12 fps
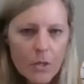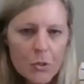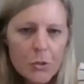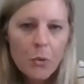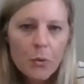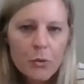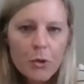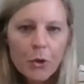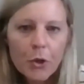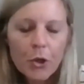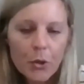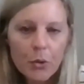So those
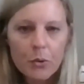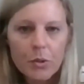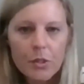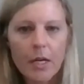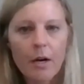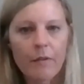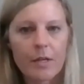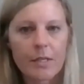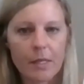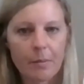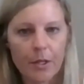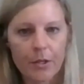are cues that our
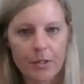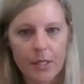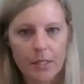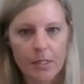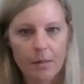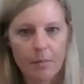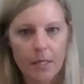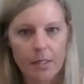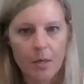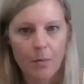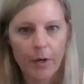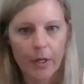vestibular system
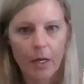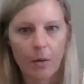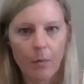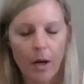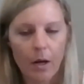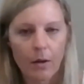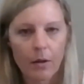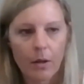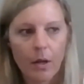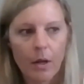isn't working well.